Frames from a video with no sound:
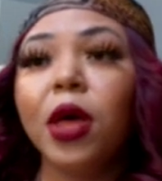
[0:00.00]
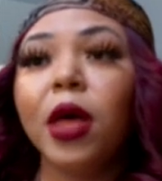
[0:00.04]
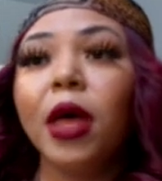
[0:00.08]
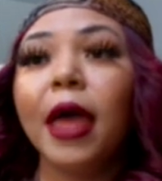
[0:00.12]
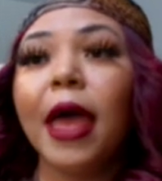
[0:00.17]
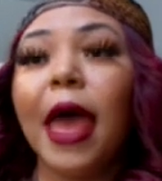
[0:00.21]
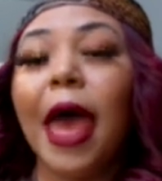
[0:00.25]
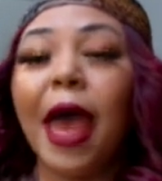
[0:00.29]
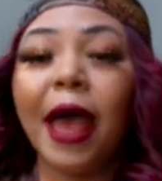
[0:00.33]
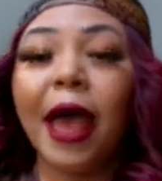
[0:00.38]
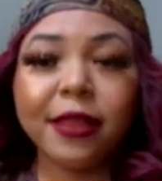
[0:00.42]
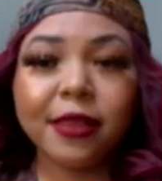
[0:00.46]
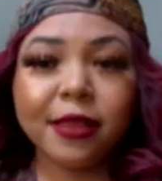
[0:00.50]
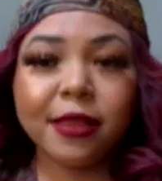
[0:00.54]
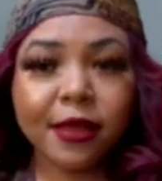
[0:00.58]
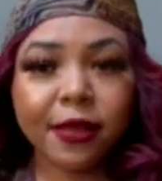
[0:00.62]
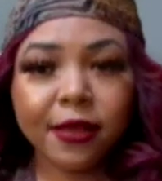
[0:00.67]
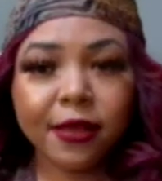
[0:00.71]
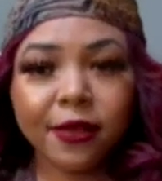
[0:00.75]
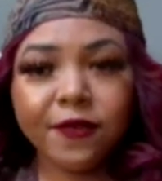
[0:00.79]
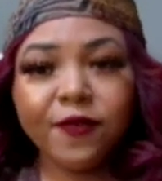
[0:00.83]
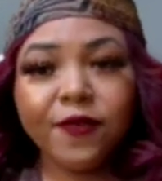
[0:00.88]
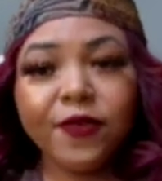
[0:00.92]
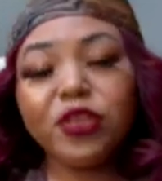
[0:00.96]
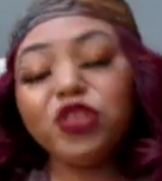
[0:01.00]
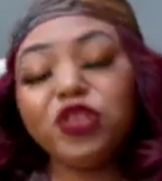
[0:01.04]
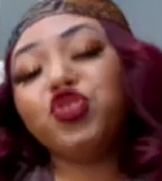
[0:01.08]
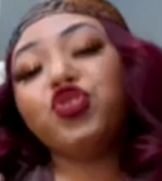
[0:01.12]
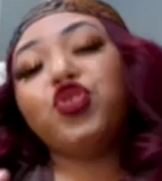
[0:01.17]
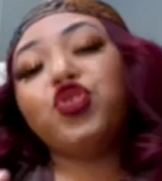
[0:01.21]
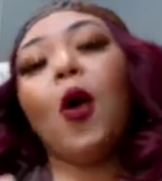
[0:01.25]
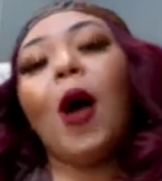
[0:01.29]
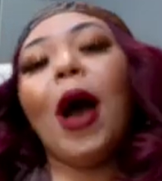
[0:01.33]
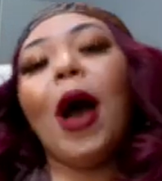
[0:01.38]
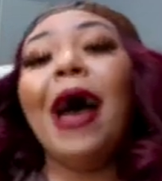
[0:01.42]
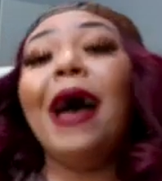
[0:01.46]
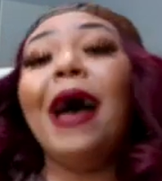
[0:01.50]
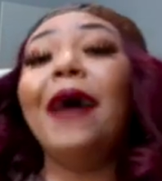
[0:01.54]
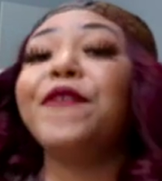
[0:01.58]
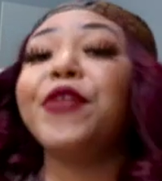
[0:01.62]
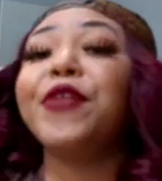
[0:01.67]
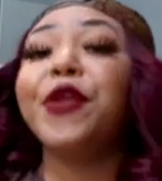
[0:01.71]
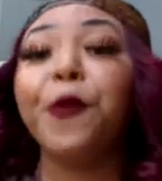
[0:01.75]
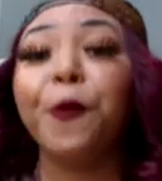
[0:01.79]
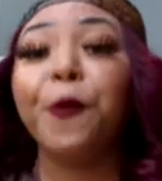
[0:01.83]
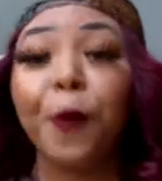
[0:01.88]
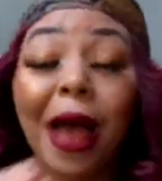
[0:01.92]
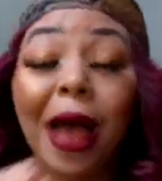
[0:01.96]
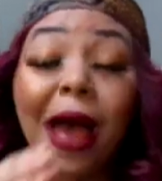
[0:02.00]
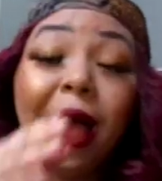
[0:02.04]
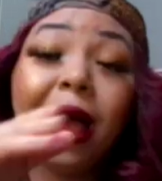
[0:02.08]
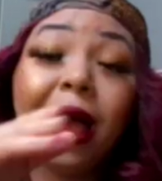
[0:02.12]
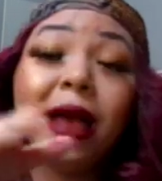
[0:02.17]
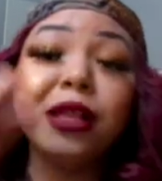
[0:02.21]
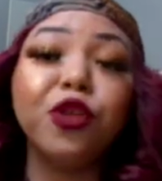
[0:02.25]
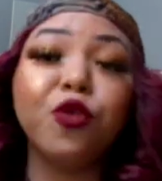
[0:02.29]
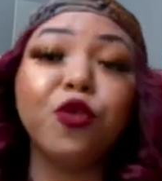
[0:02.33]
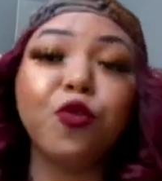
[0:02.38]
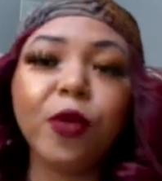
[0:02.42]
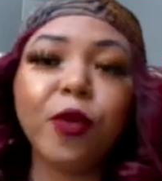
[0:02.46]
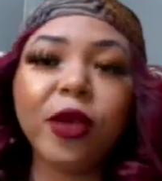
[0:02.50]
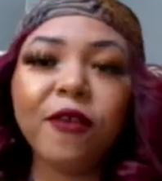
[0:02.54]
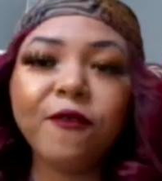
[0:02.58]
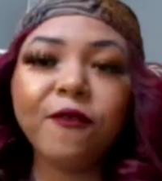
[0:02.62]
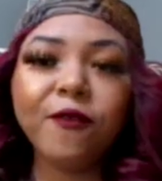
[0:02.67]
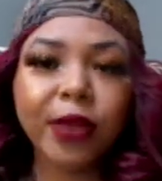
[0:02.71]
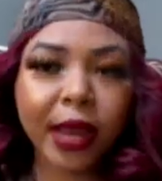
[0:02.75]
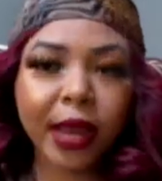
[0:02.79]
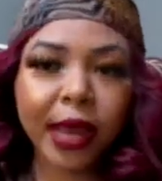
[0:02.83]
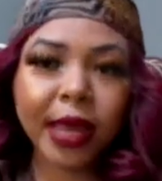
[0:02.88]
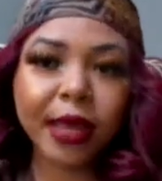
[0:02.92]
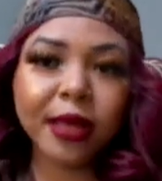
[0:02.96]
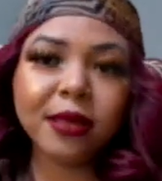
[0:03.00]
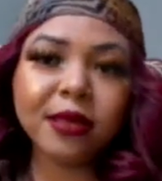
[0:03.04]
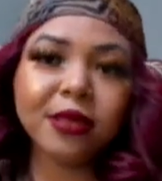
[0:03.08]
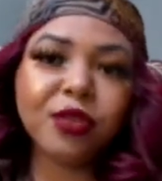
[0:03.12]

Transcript: active, so I had to wait for that.